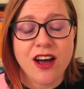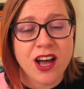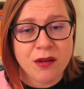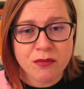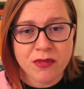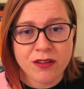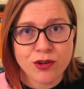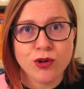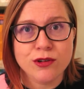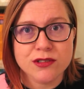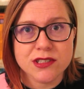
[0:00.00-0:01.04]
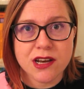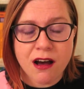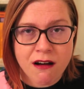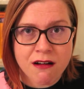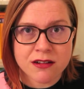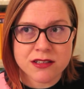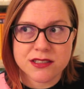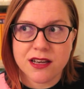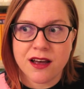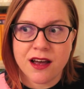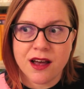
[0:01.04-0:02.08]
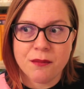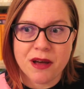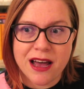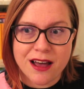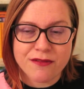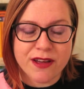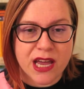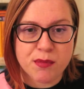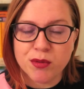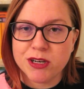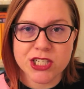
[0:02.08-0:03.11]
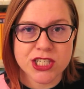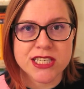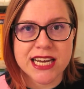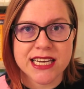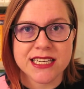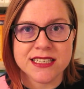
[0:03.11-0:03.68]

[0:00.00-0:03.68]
Of course, ARCs have a publisher date,